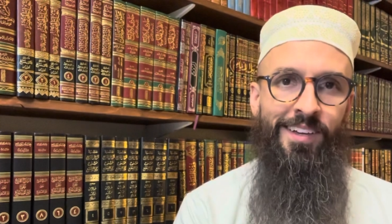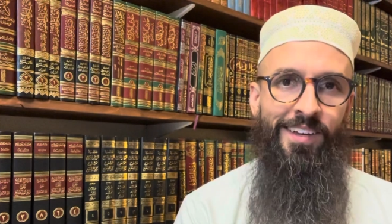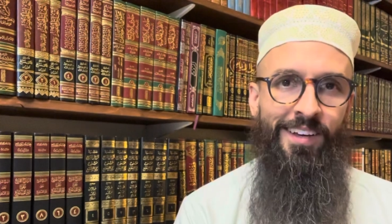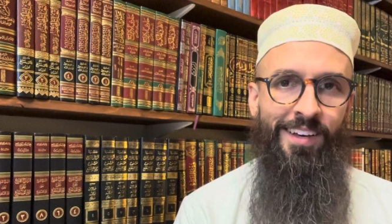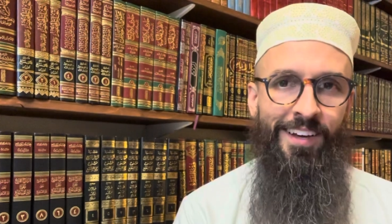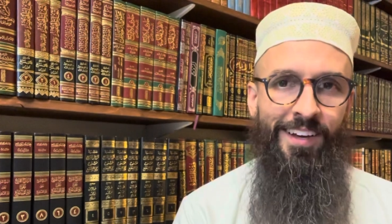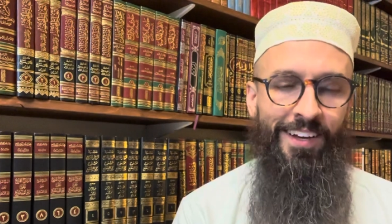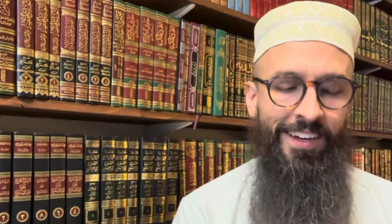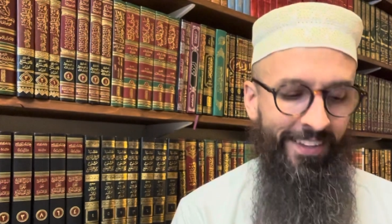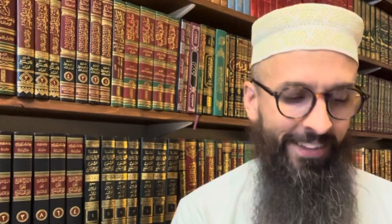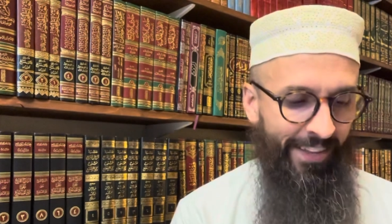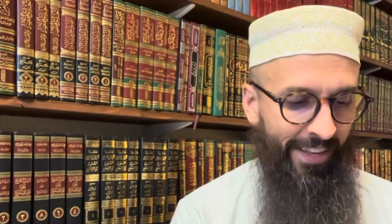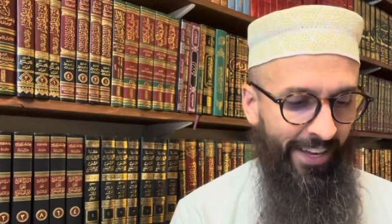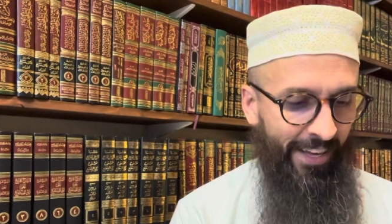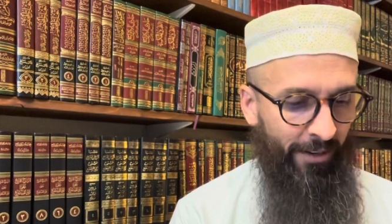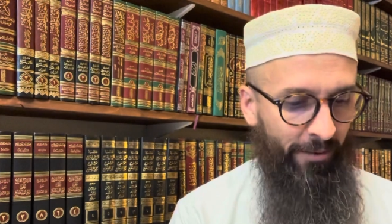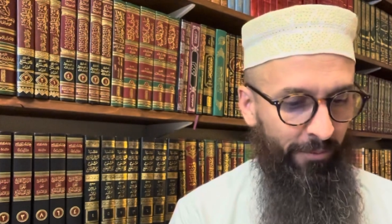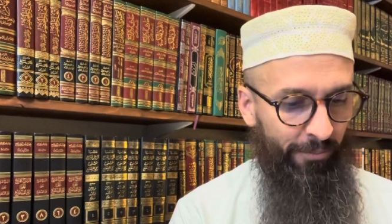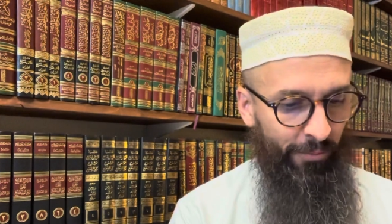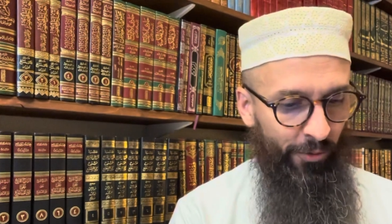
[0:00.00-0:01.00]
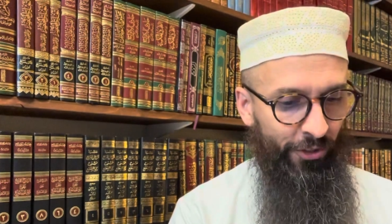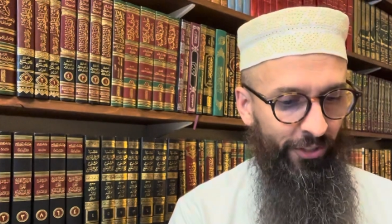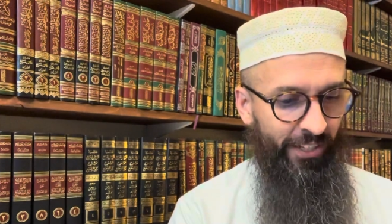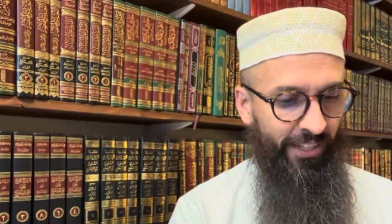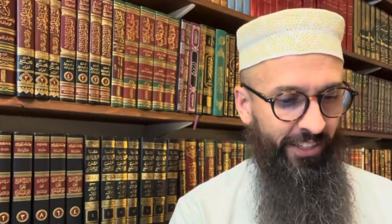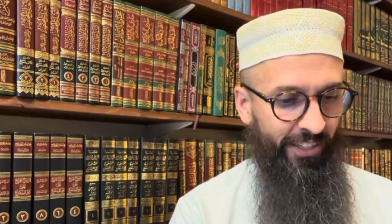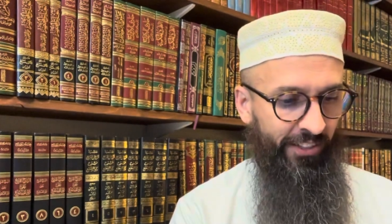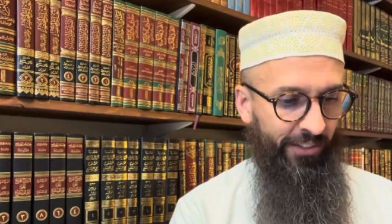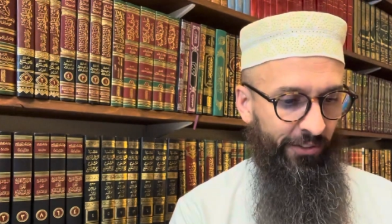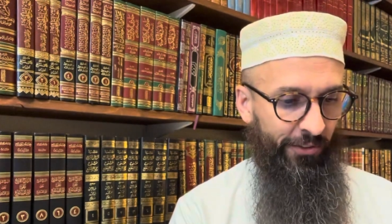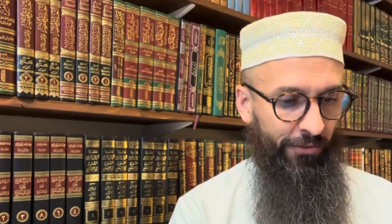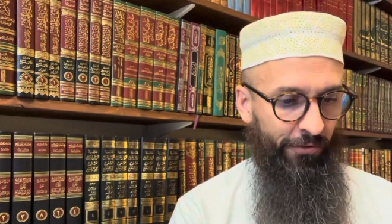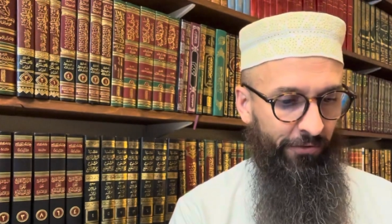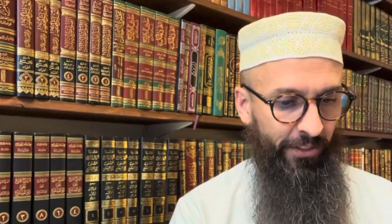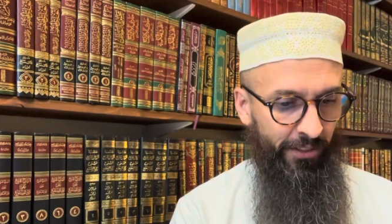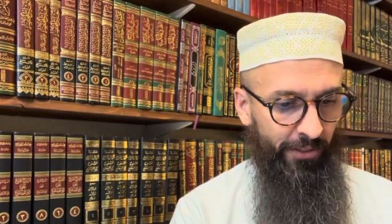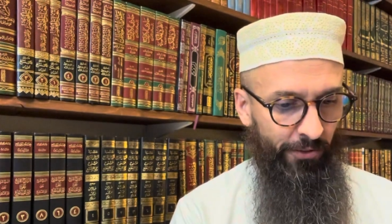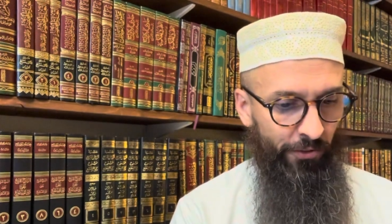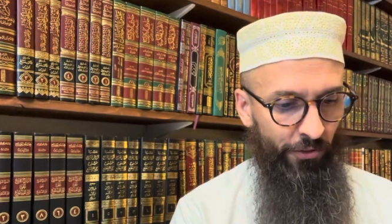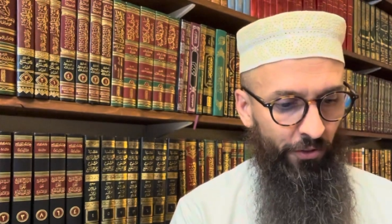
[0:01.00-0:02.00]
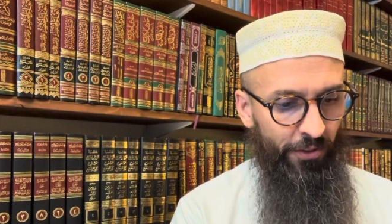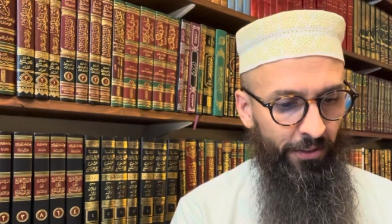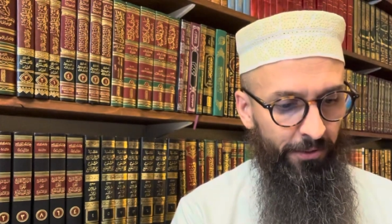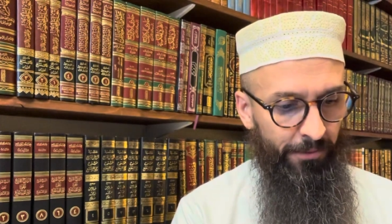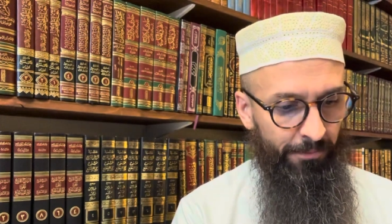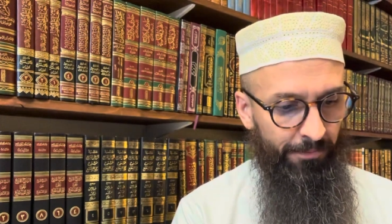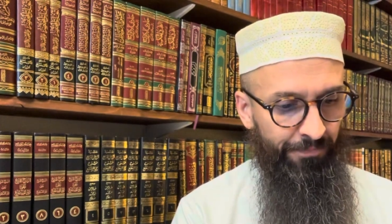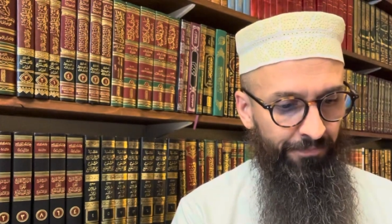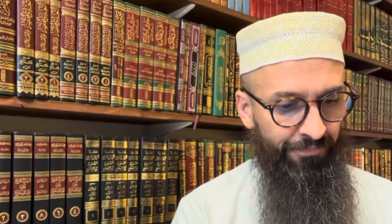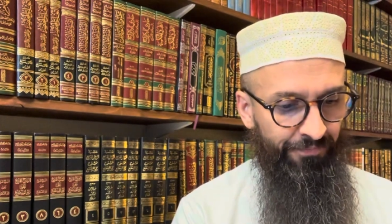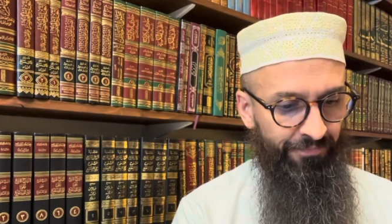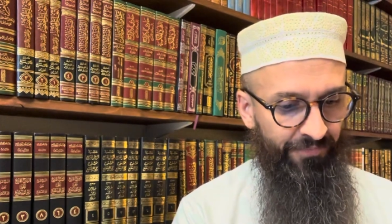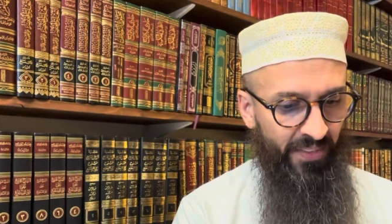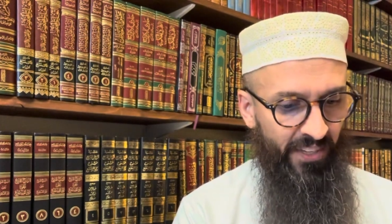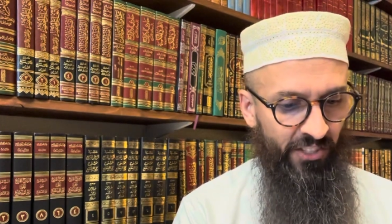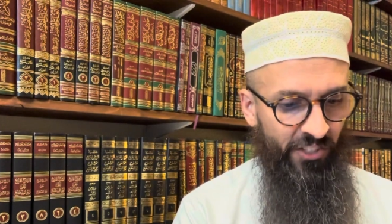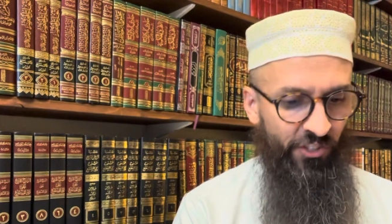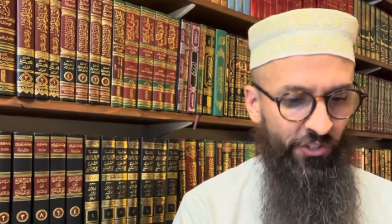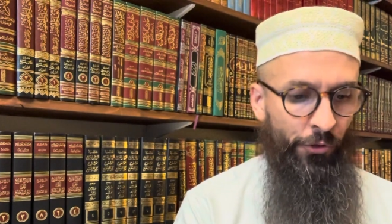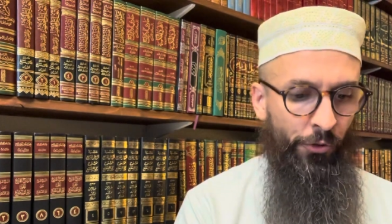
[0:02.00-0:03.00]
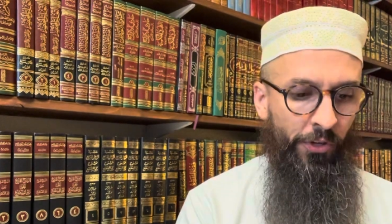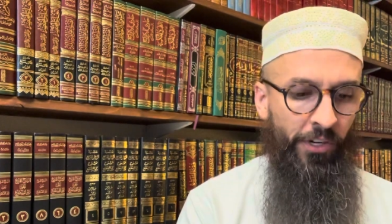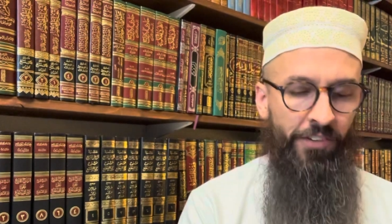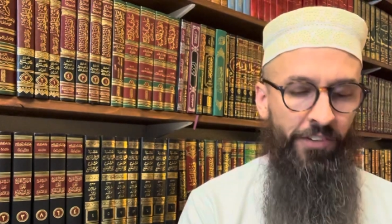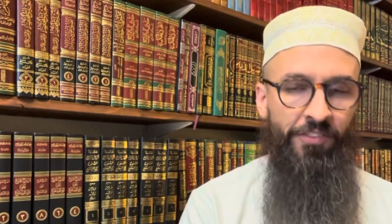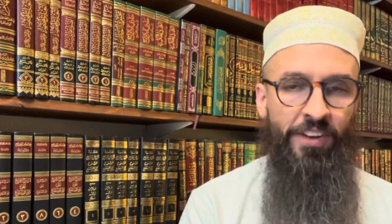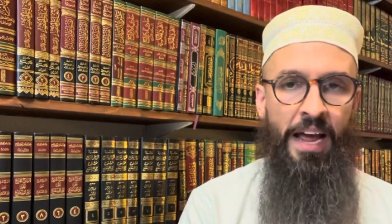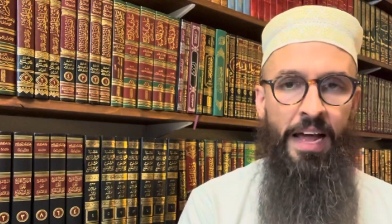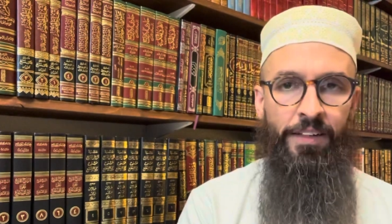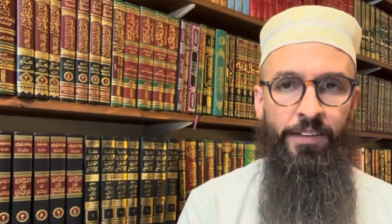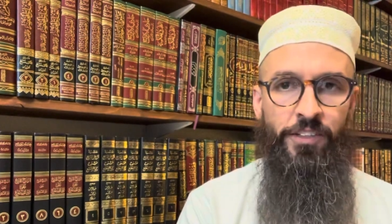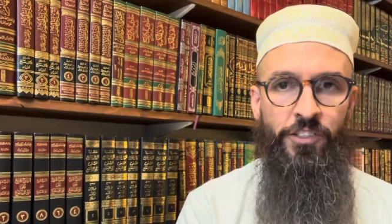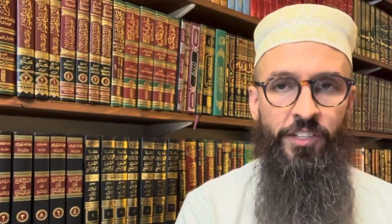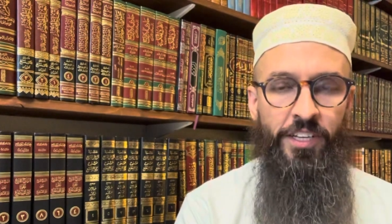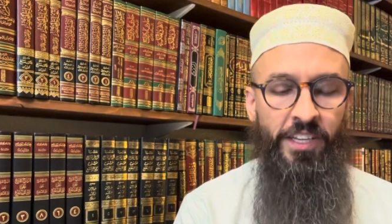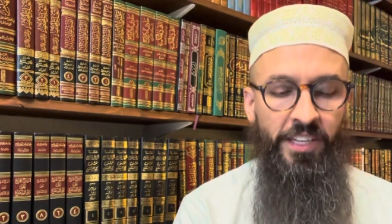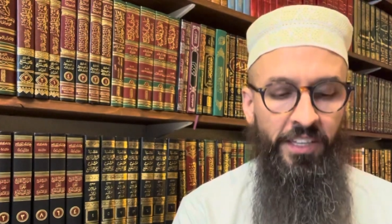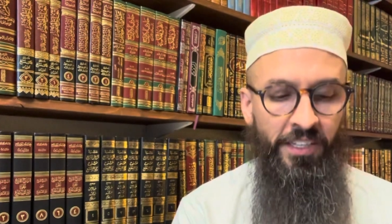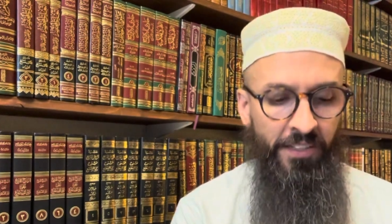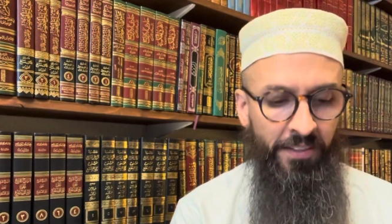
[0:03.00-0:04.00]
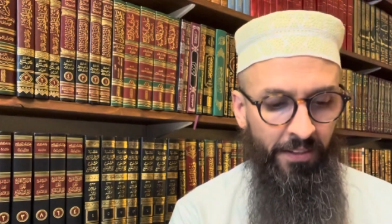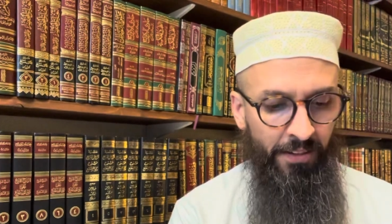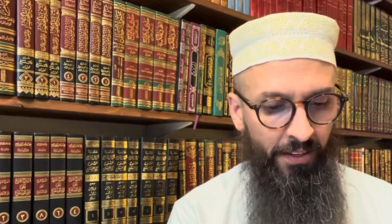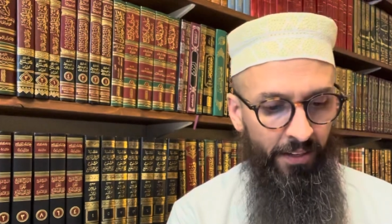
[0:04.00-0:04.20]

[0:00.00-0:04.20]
that particular village. As a student of knowledge, he,